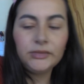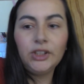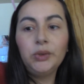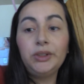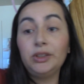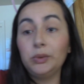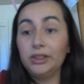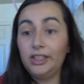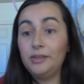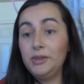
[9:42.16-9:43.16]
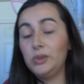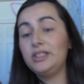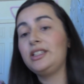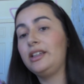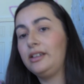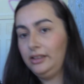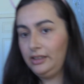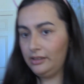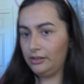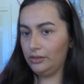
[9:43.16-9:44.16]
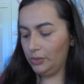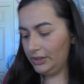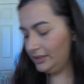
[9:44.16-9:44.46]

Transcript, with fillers: Oh, you know what? Give me one sec. I think I know where it